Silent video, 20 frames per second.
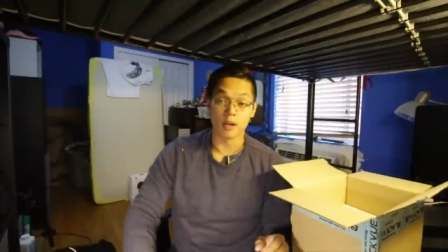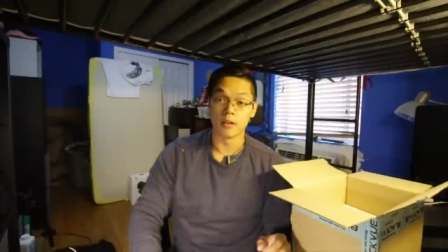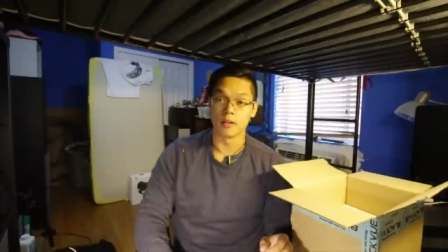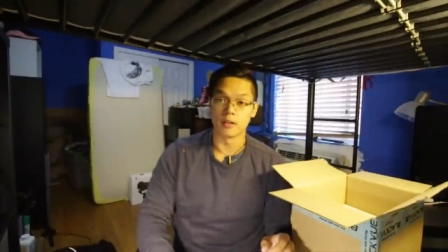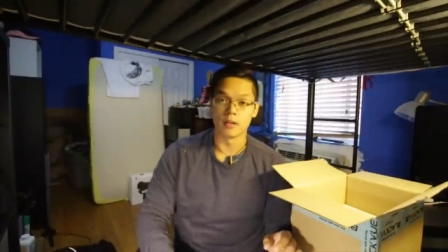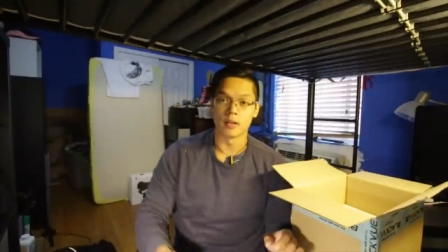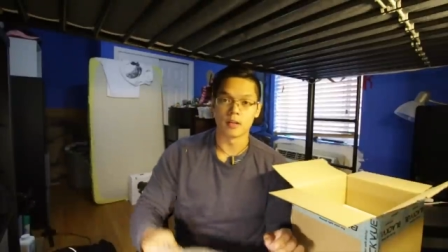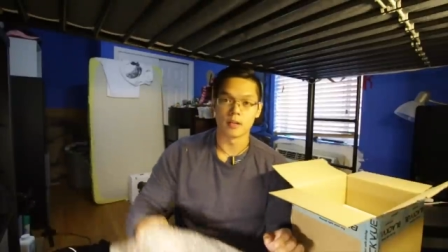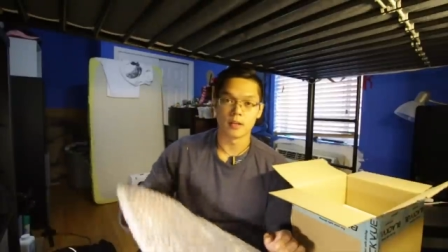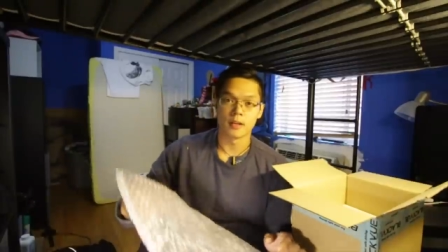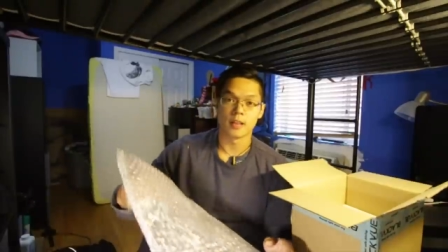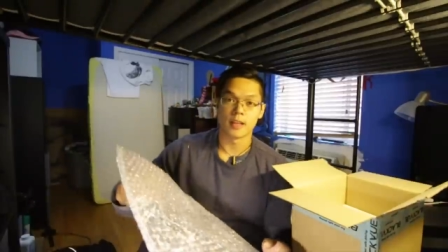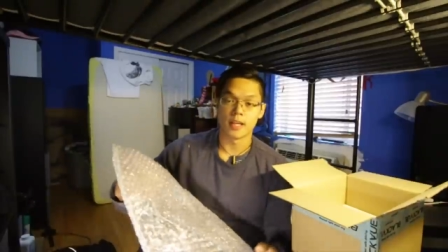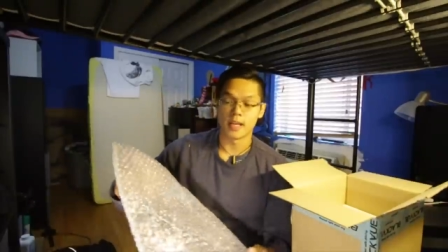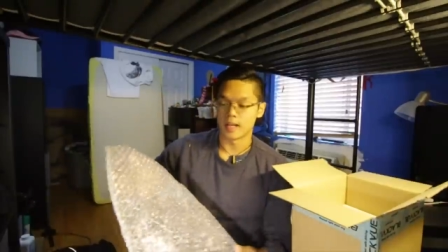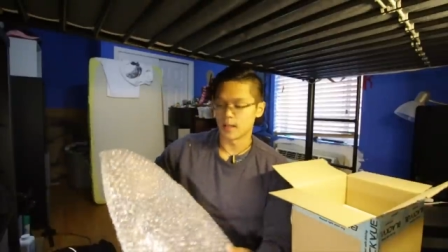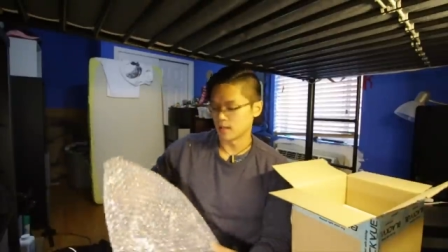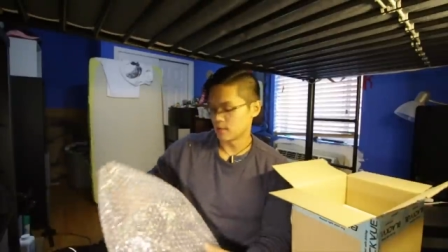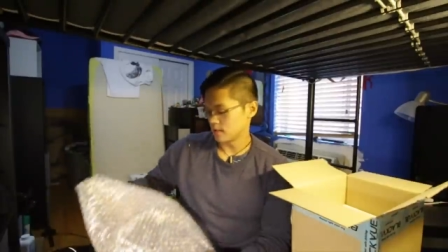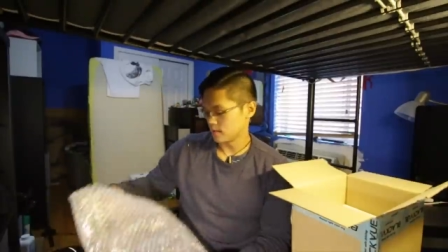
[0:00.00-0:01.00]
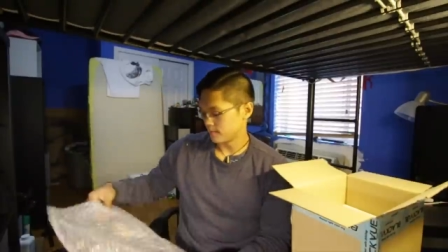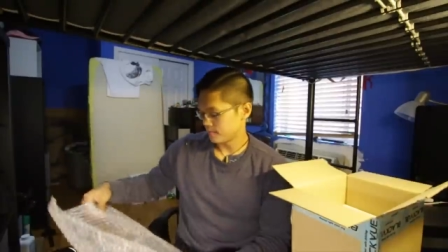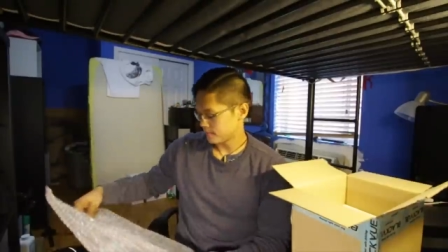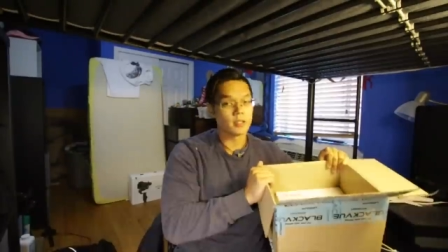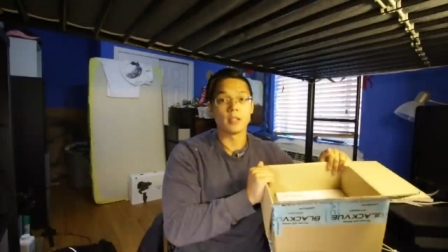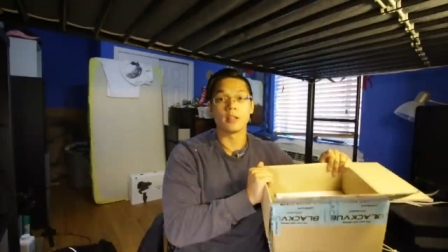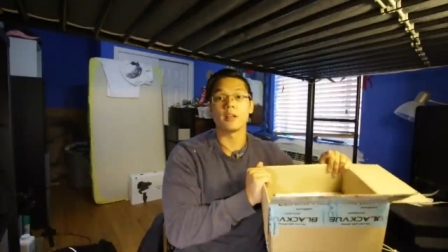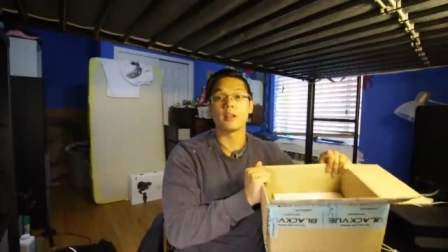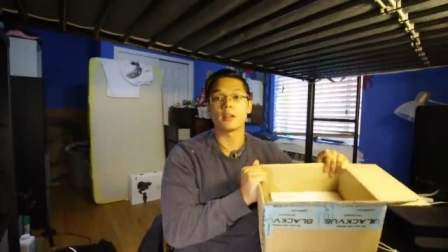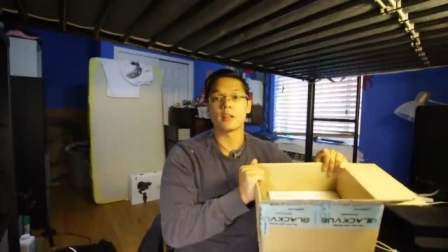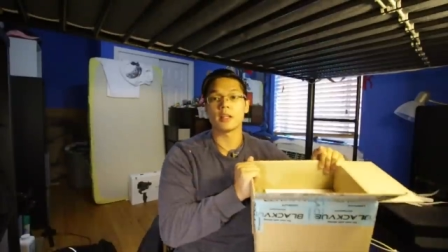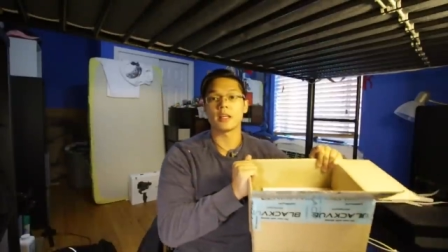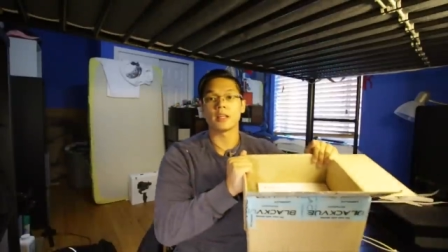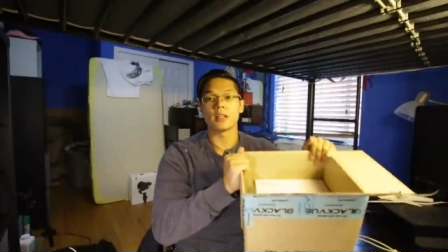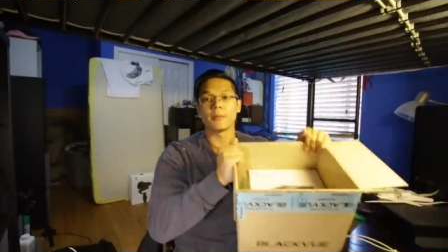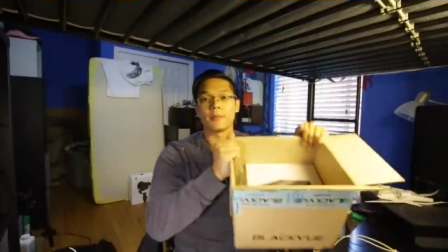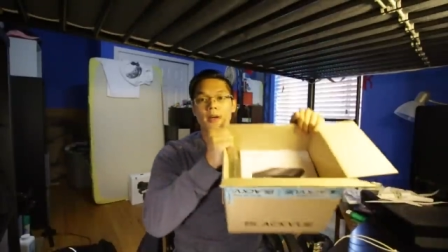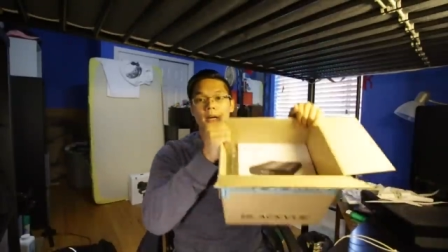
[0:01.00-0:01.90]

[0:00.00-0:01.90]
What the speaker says: other thing. Now the other thing in the